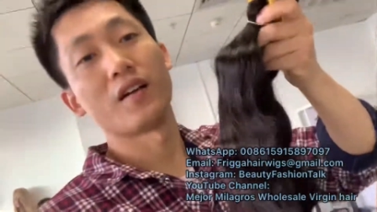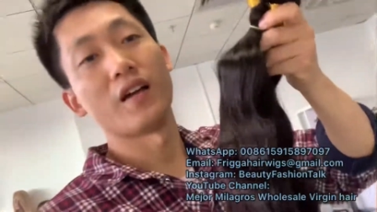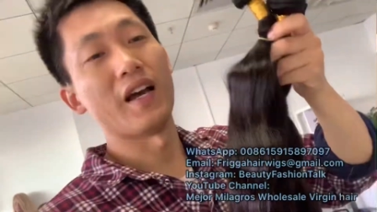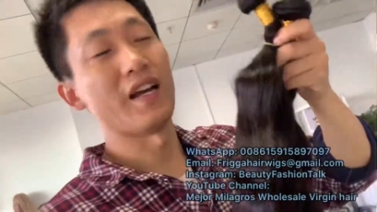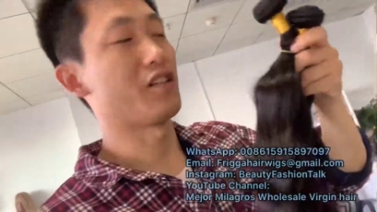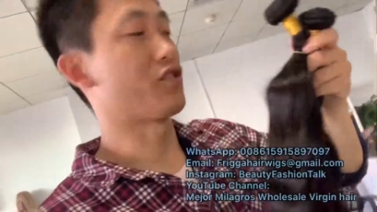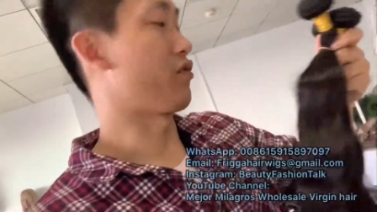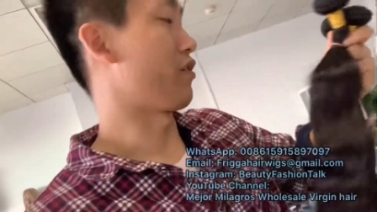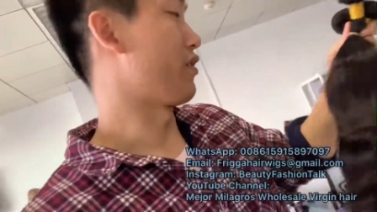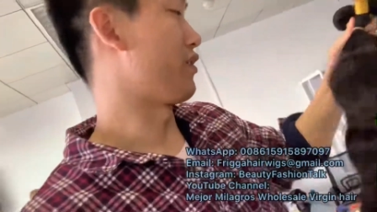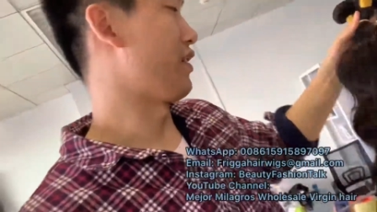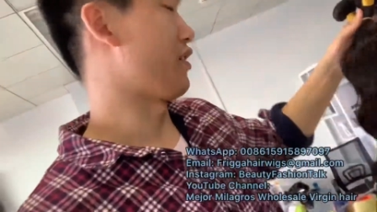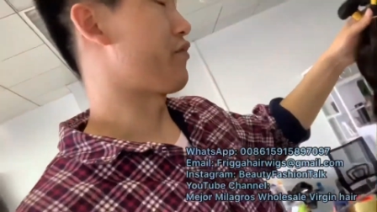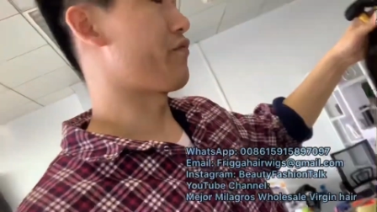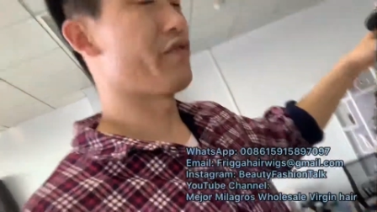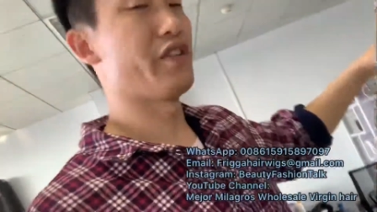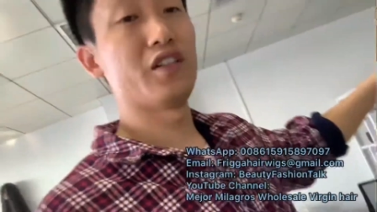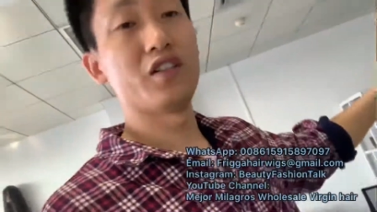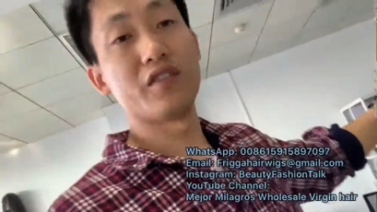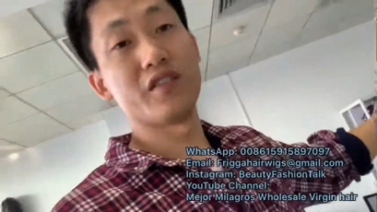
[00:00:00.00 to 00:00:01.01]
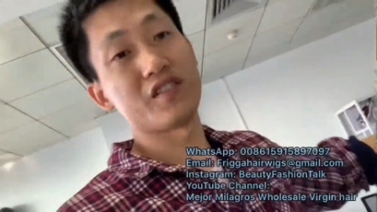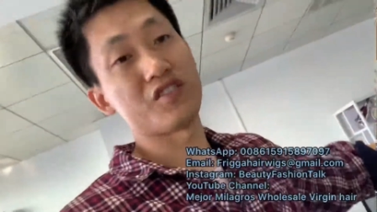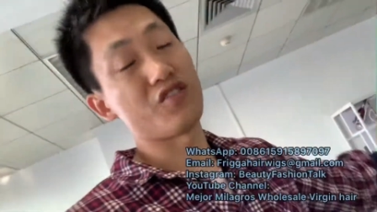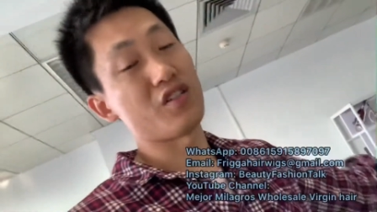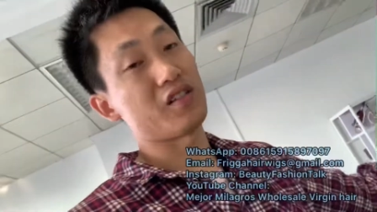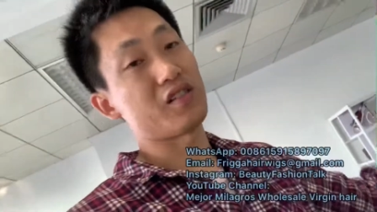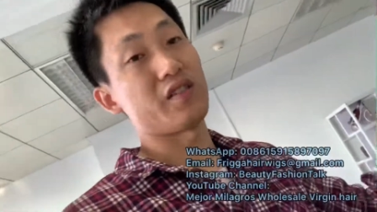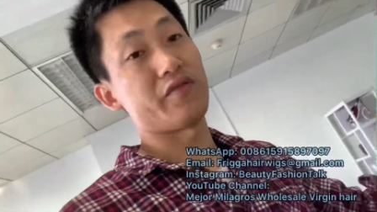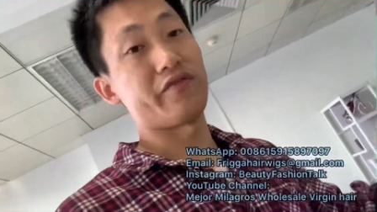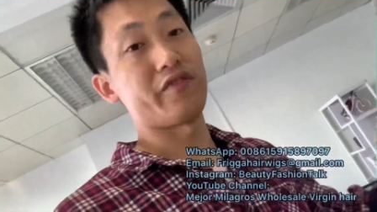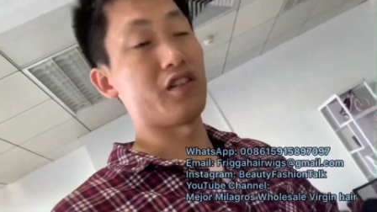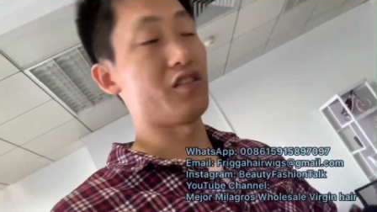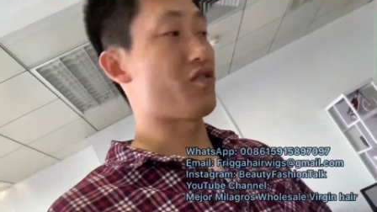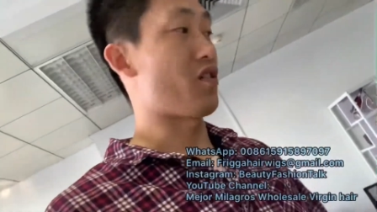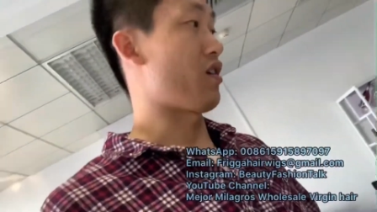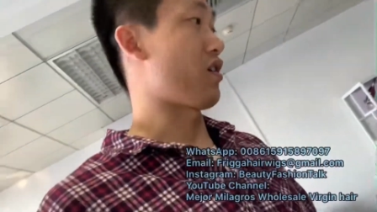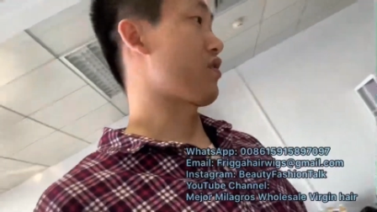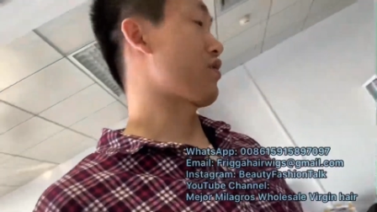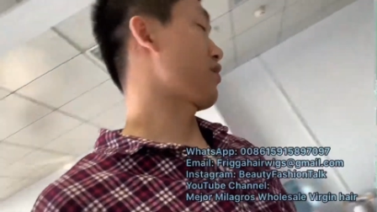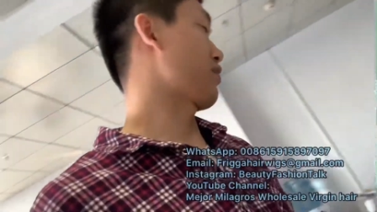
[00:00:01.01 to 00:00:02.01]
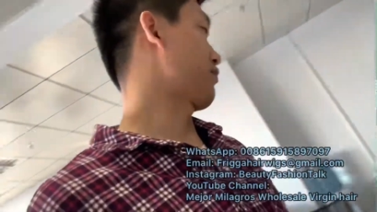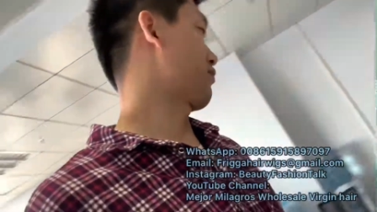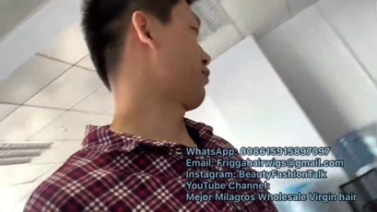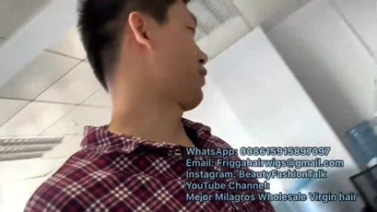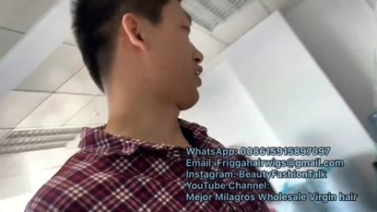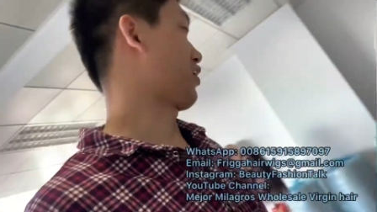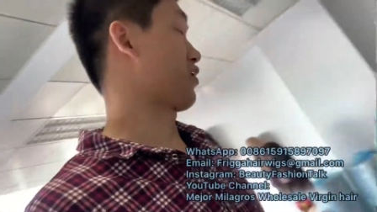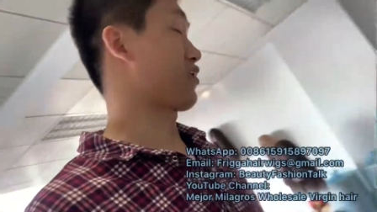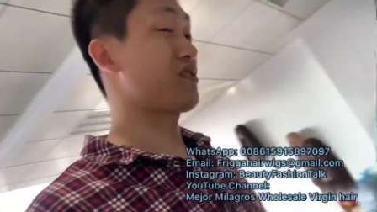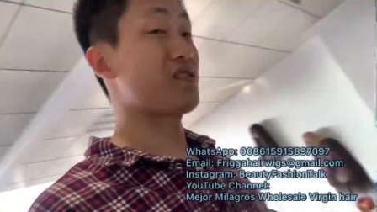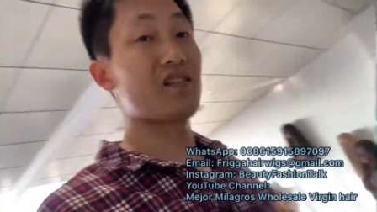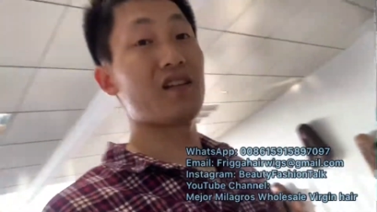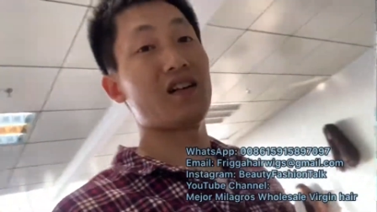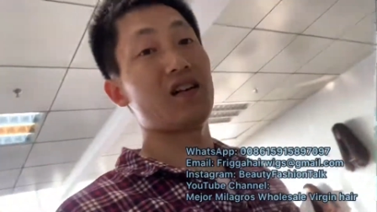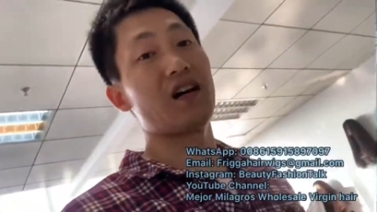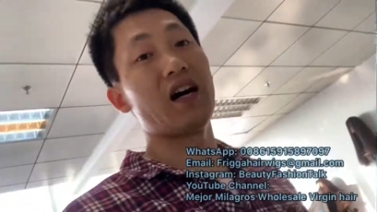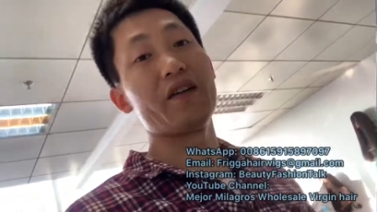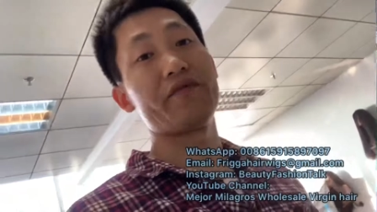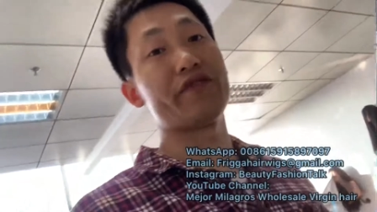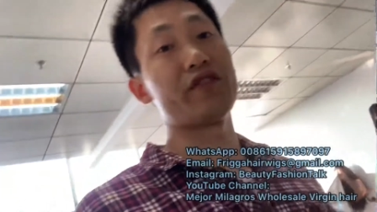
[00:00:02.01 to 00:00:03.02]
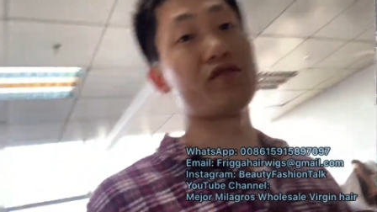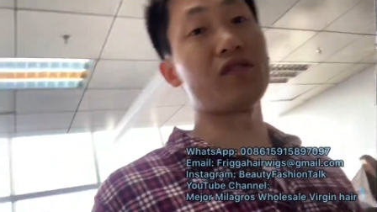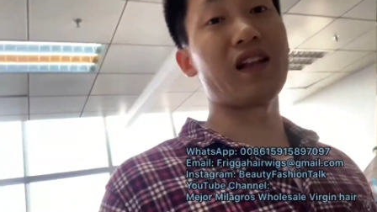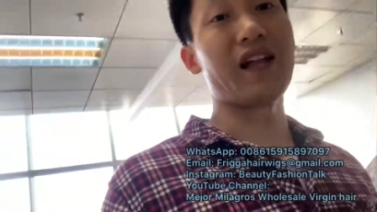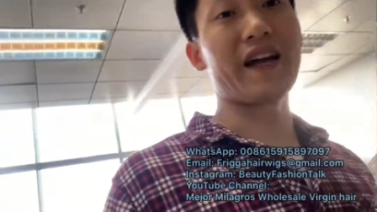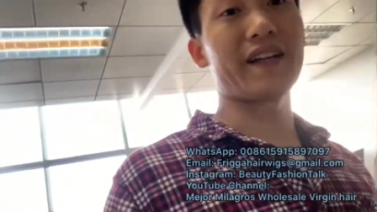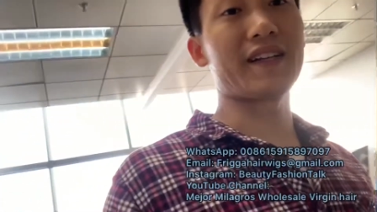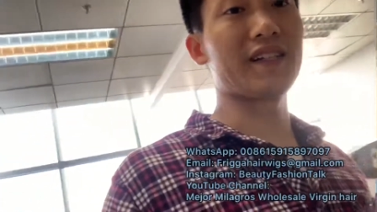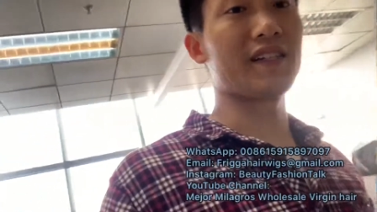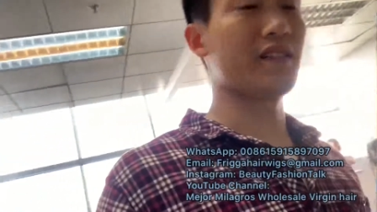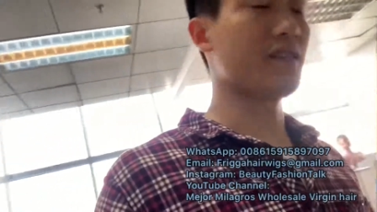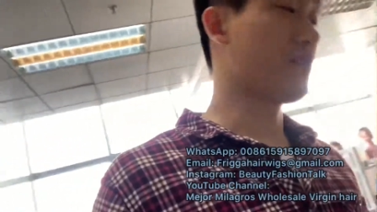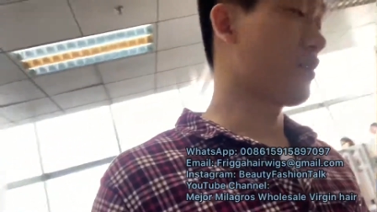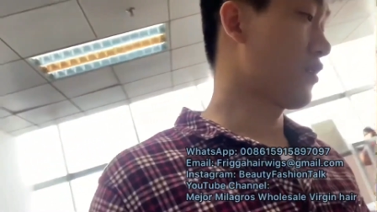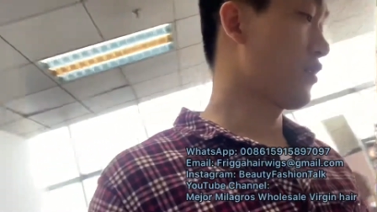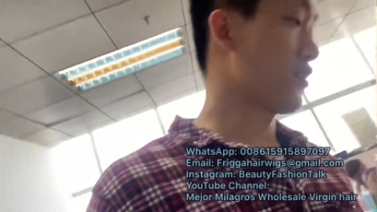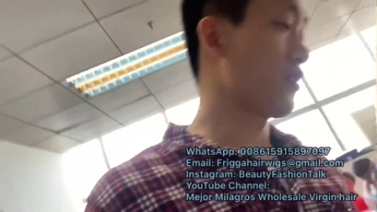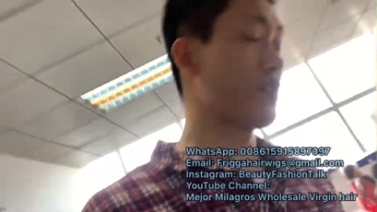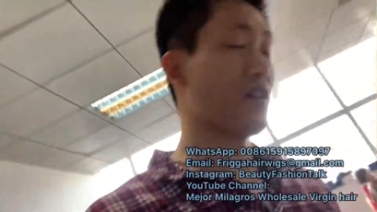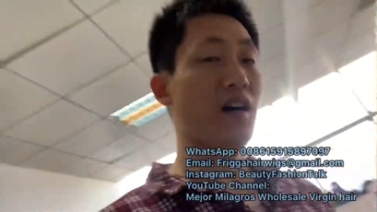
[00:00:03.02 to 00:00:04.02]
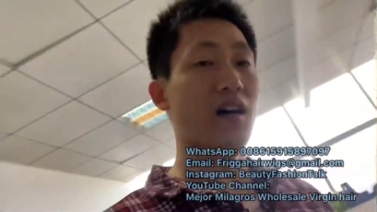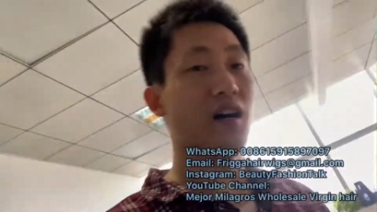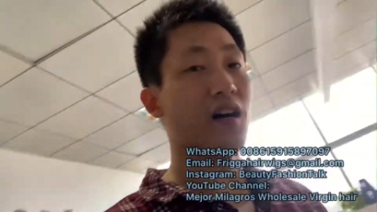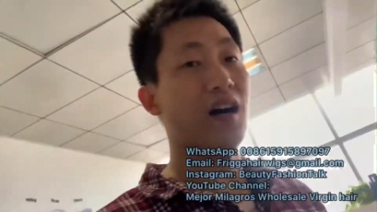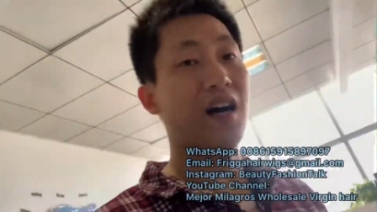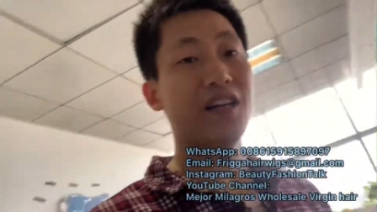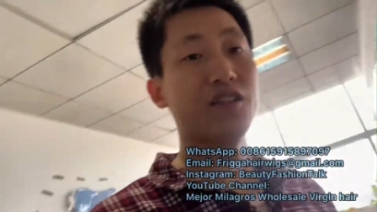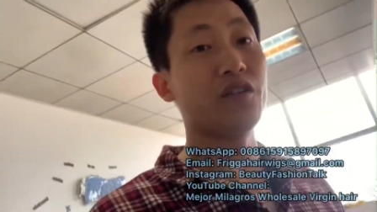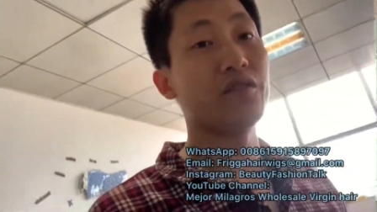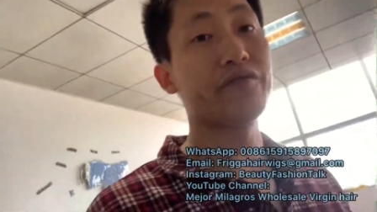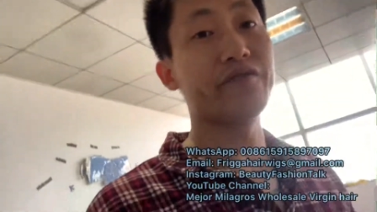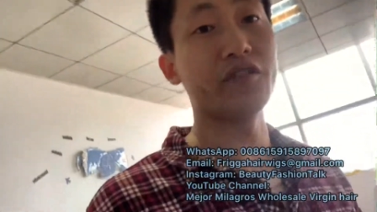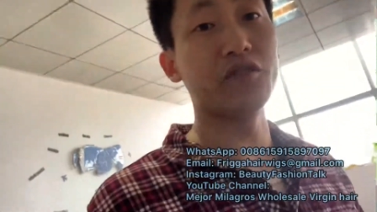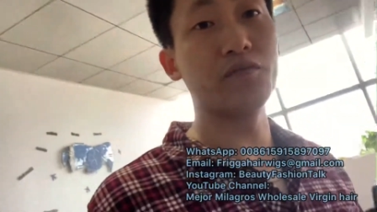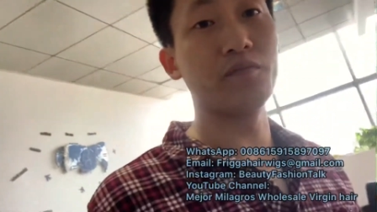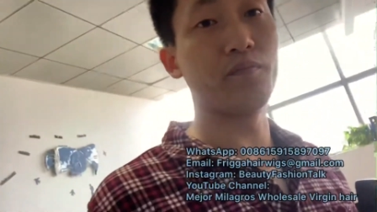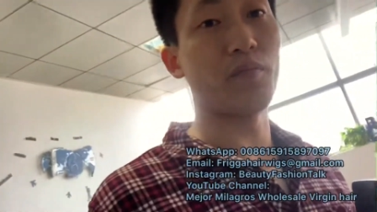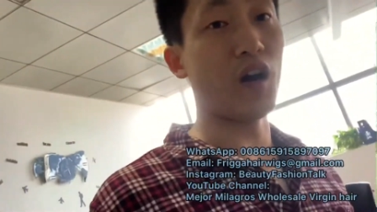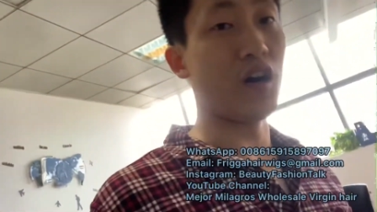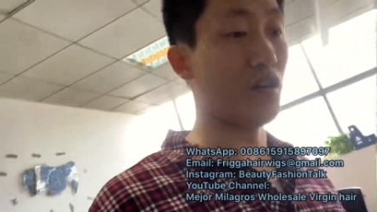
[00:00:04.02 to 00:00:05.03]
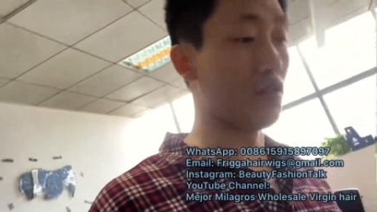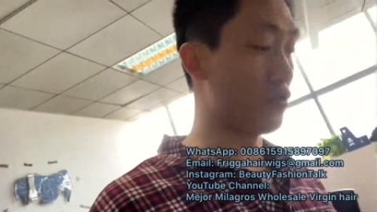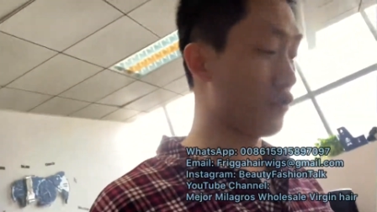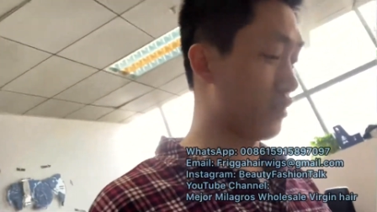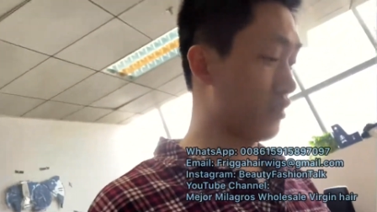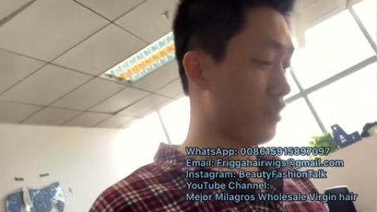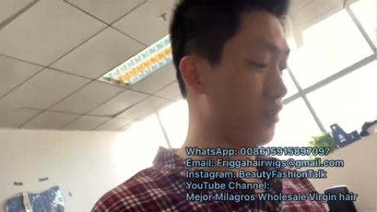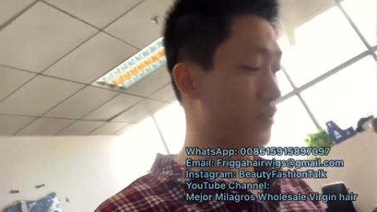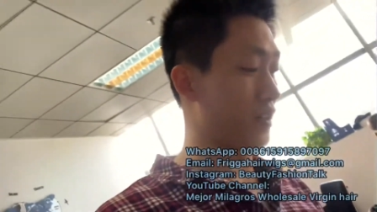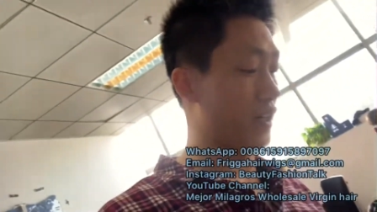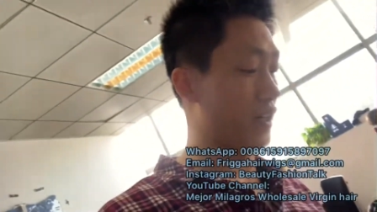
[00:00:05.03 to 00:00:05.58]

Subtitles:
Actually this video is just a free talk because I feel like I don't post